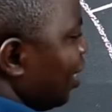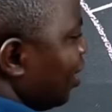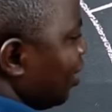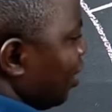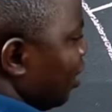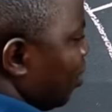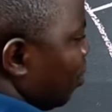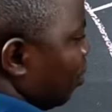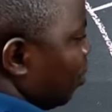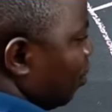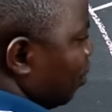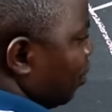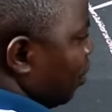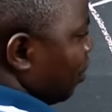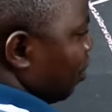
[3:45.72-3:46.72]
is equal to
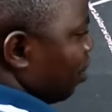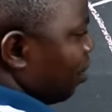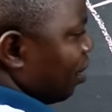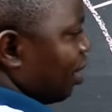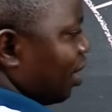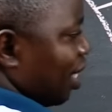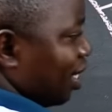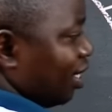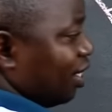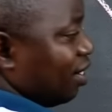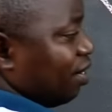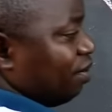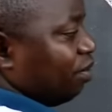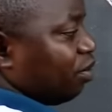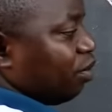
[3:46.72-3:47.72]
0. That is the
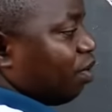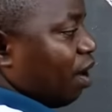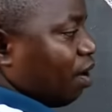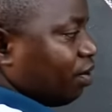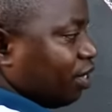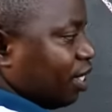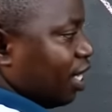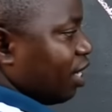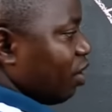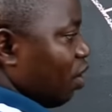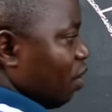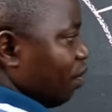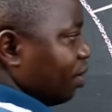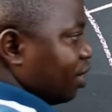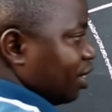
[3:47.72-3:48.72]
reason why I was saying
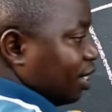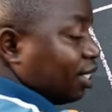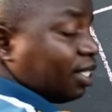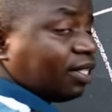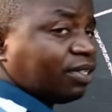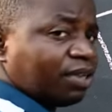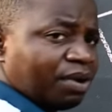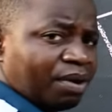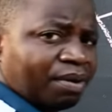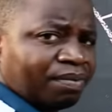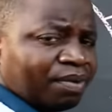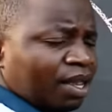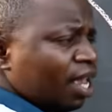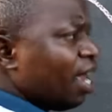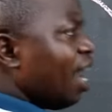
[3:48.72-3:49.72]
always this is 0.
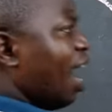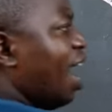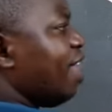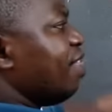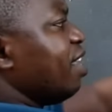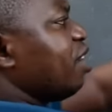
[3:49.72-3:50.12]
And the